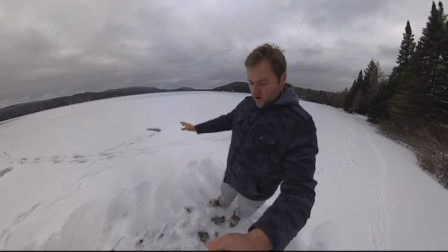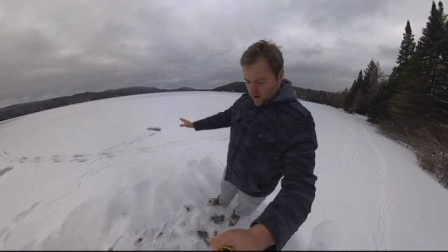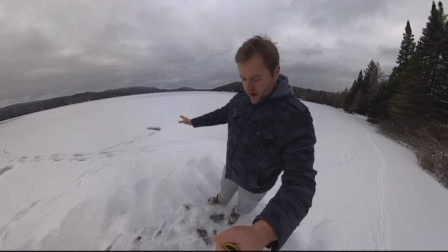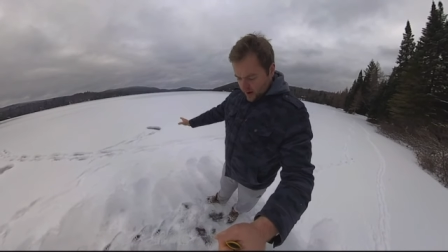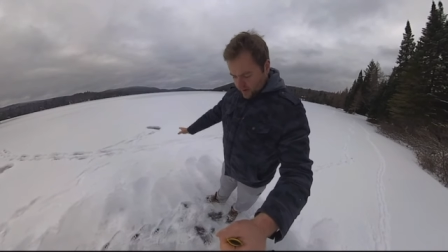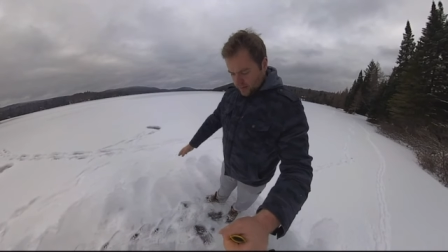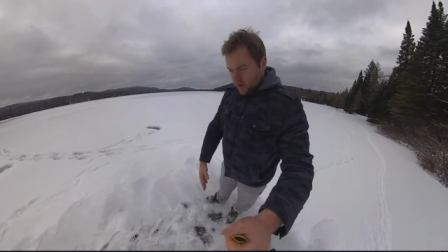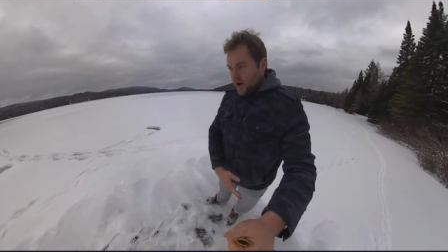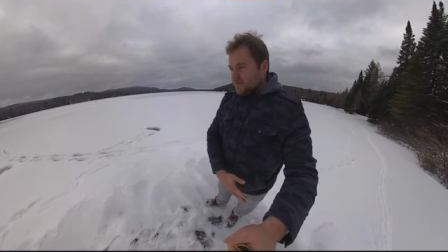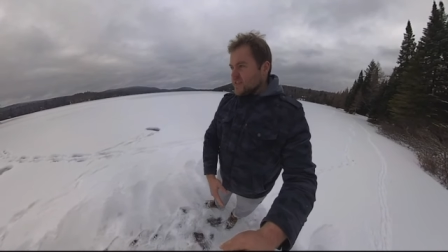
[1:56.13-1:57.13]
So I'm
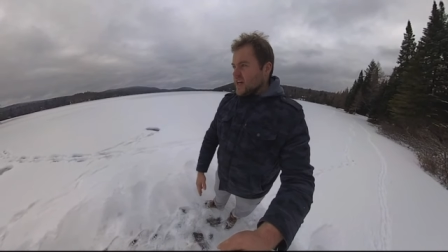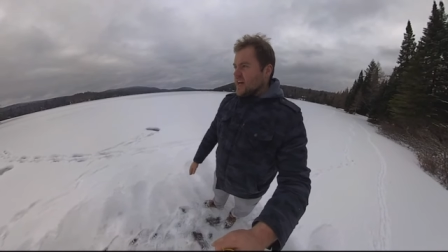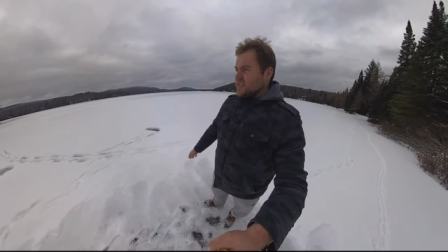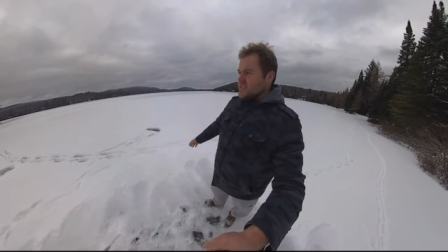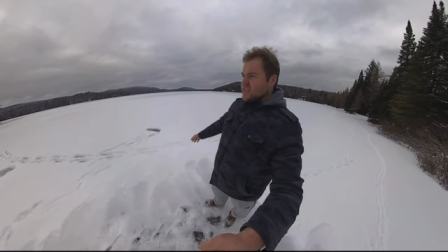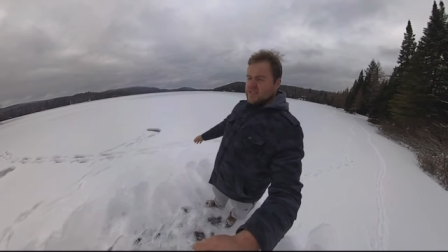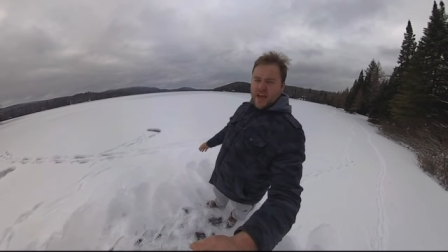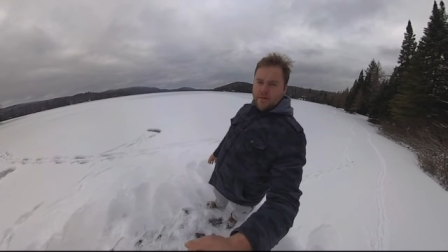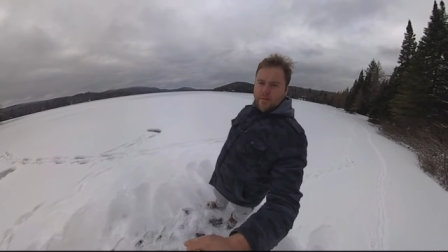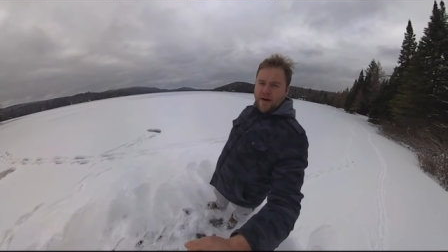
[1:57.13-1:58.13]
going to blow off this ice. It's
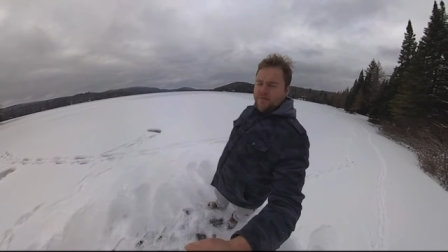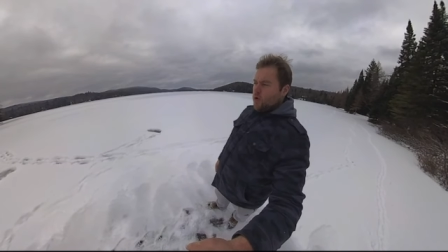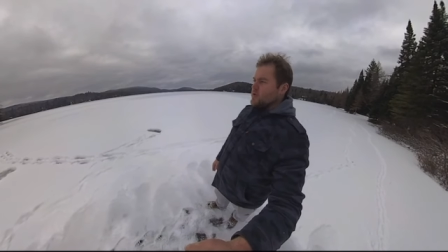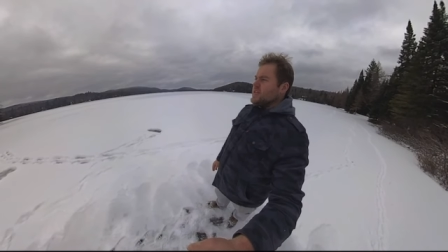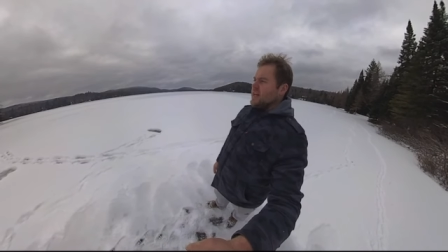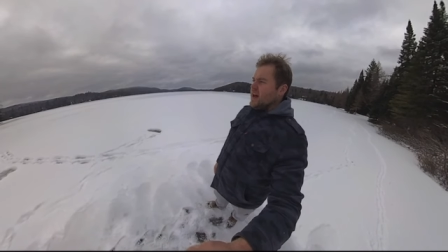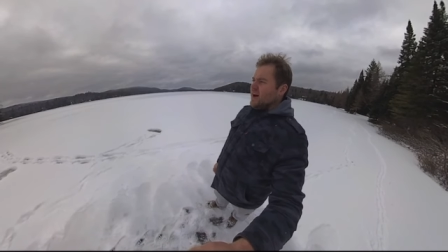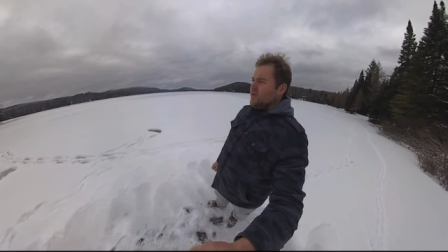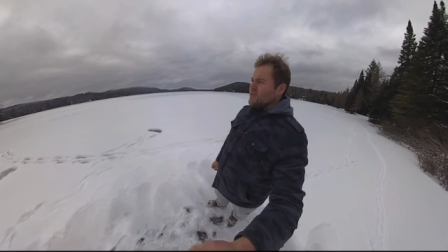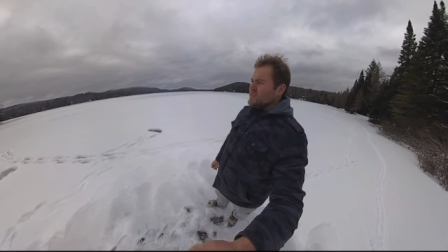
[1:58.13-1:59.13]
going to take me about
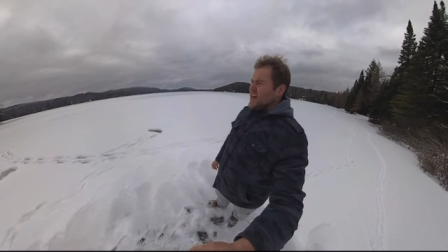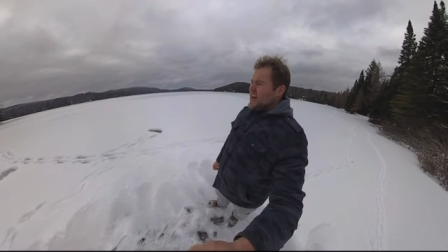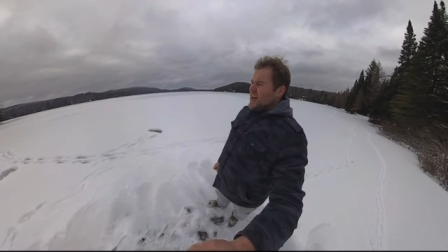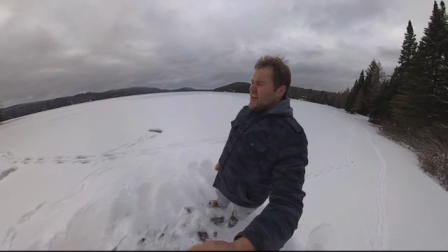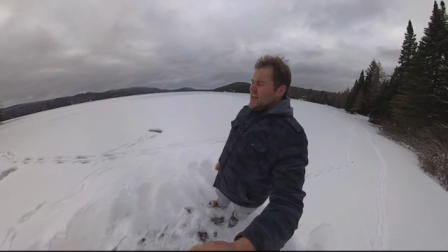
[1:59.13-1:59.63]
14 hours.